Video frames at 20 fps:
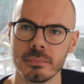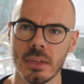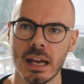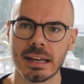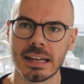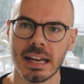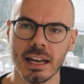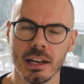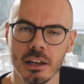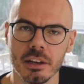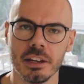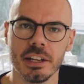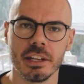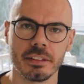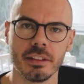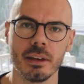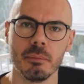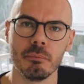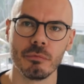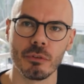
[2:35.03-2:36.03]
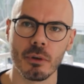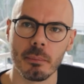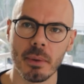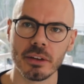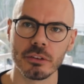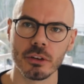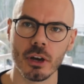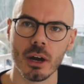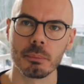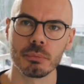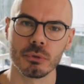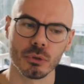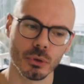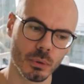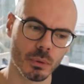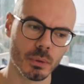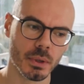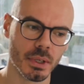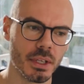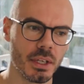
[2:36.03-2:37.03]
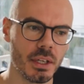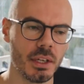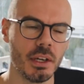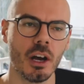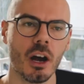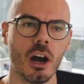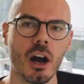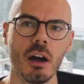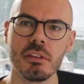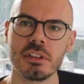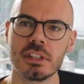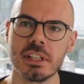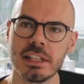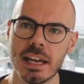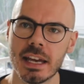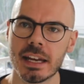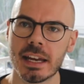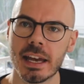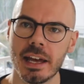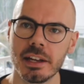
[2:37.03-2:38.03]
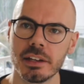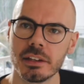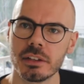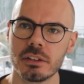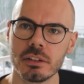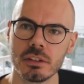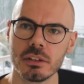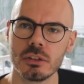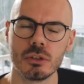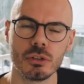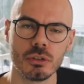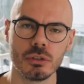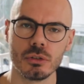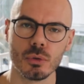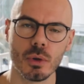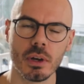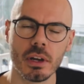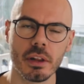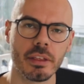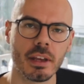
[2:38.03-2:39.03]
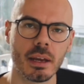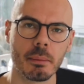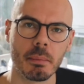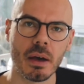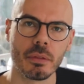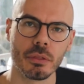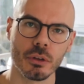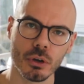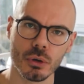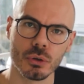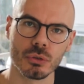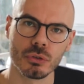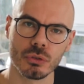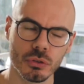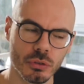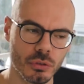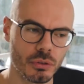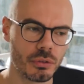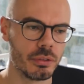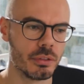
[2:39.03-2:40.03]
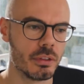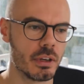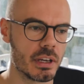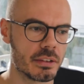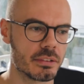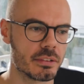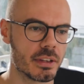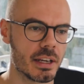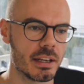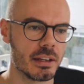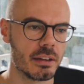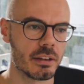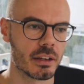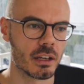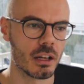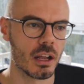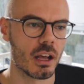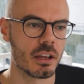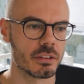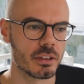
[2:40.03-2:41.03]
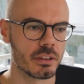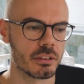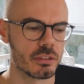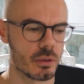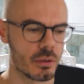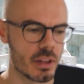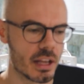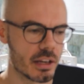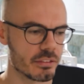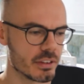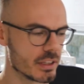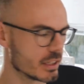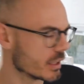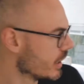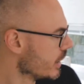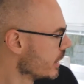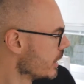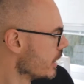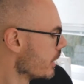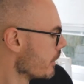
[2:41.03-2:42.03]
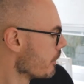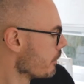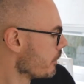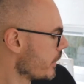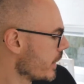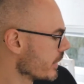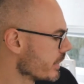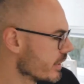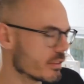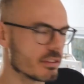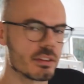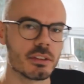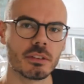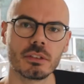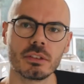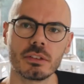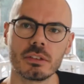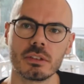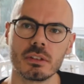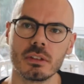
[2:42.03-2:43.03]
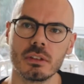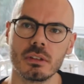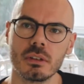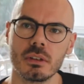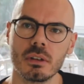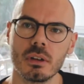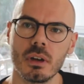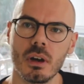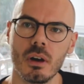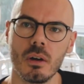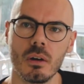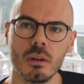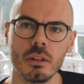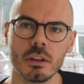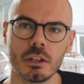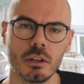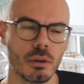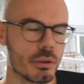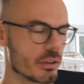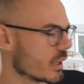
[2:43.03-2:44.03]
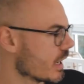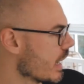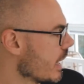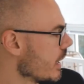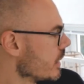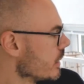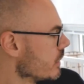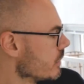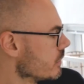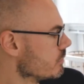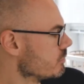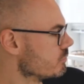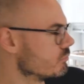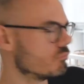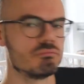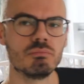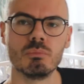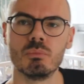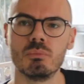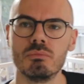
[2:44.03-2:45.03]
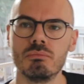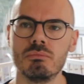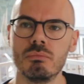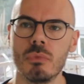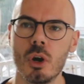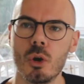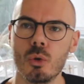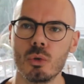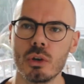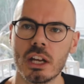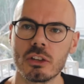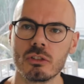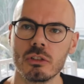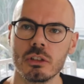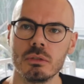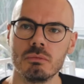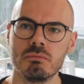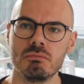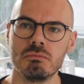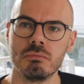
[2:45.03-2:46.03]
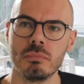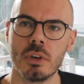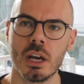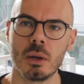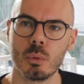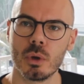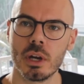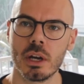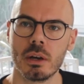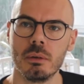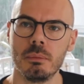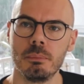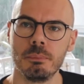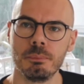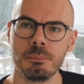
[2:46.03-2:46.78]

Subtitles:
I kind of need them for my job. So obviously I can't do anything about those. They stay in the closet, so that's it. But this is all the clothing I own actually and wear.